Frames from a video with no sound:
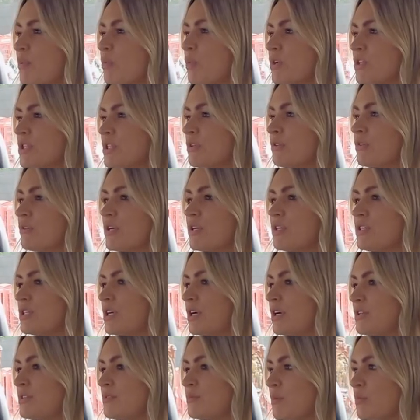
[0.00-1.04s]
remember watching all
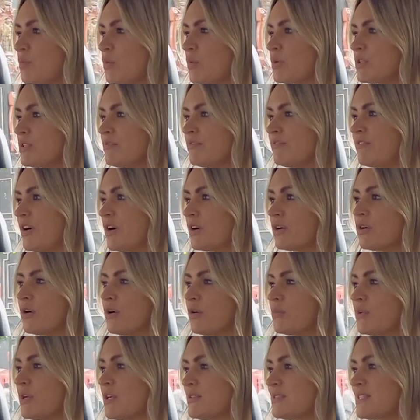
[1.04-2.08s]
those shows. I remember watching Fearne
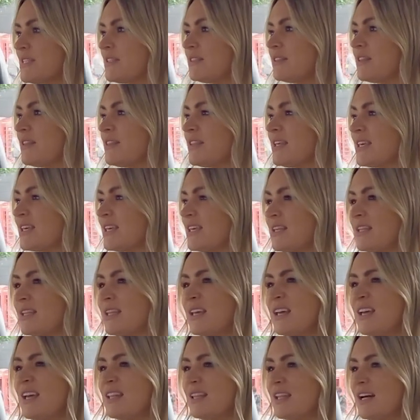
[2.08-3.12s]
Cotton when I was little and
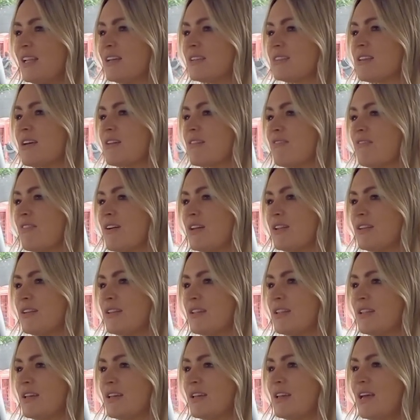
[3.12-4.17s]
thinking, that looks like
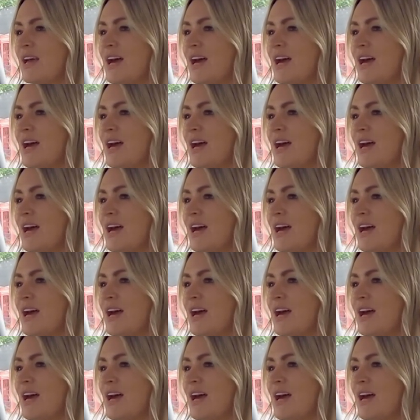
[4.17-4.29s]
fun